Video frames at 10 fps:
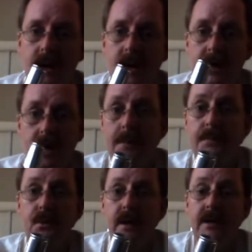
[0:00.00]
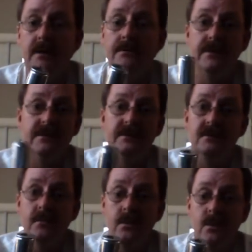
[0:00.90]
an upgrade for the
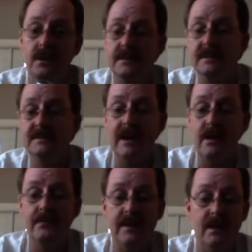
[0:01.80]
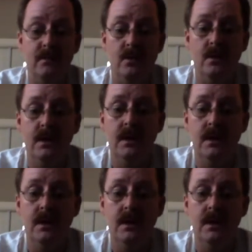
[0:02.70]
Silver Bullet that's now available,